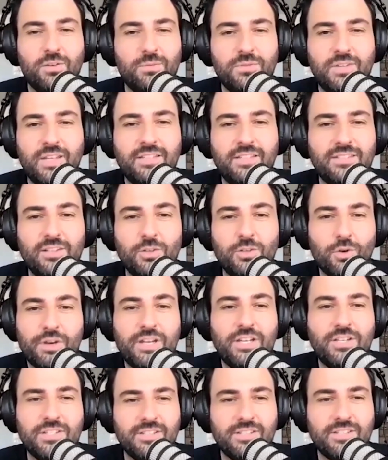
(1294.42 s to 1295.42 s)
these little
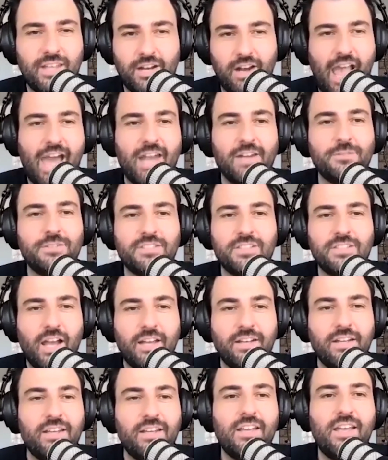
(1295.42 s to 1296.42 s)
creatures that are out of
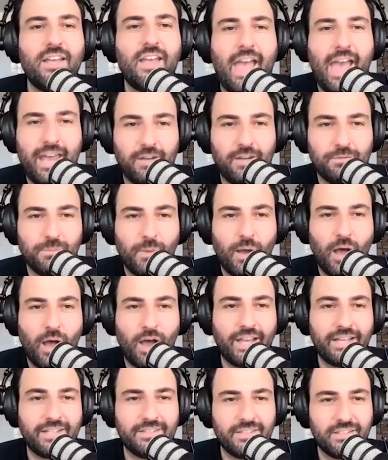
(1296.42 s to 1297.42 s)
sight, out of
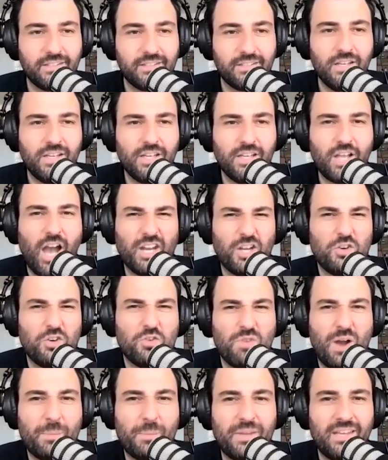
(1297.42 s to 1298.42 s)
mind, and kind of
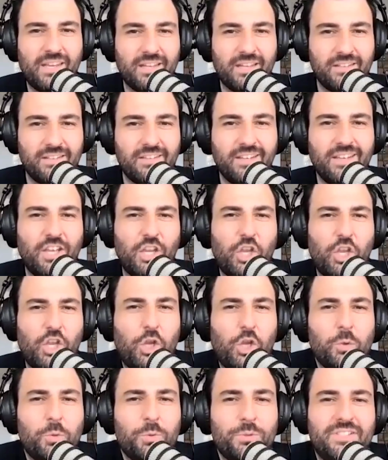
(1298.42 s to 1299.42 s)
grubby and
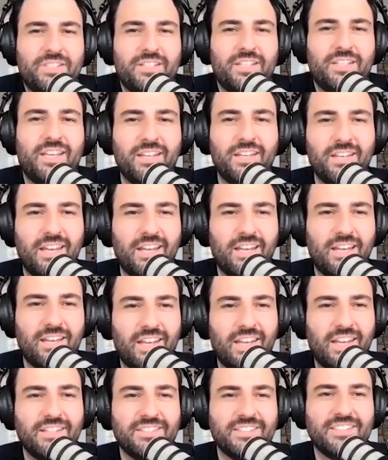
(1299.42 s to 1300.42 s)
illed
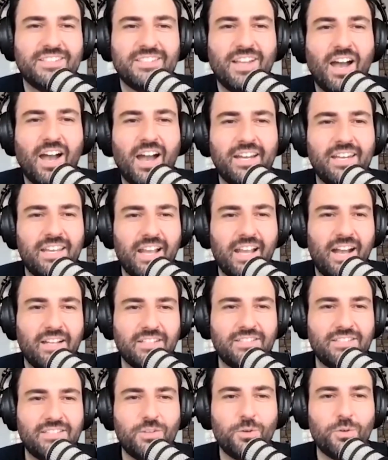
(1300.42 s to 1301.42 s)
in society are
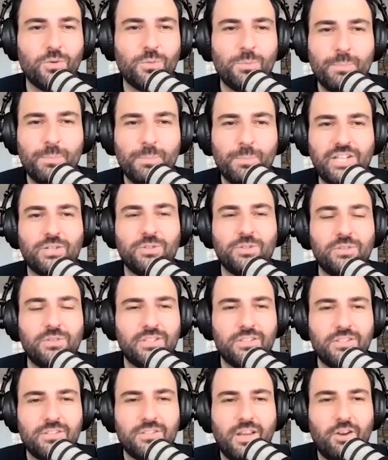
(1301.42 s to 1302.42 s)
so magical
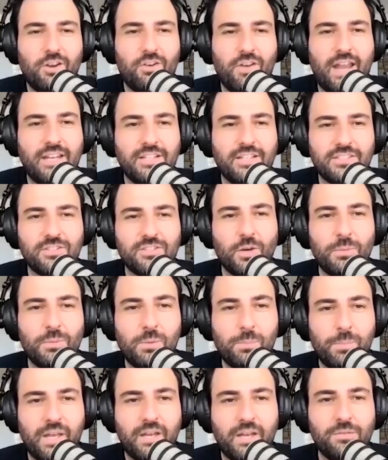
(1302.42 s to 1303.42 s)
and creating so
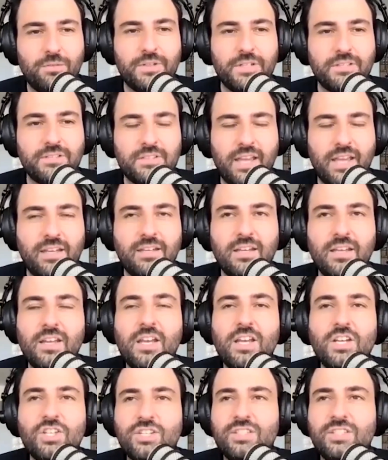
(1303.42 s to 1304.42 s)
many benefits. And
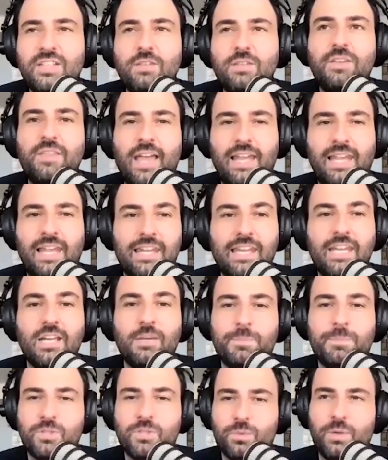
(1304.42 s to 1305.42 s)
just even that
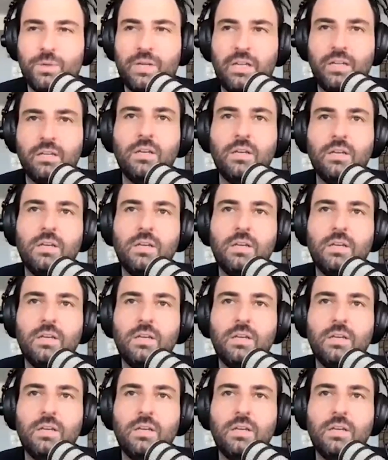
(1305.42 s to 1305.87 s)
link between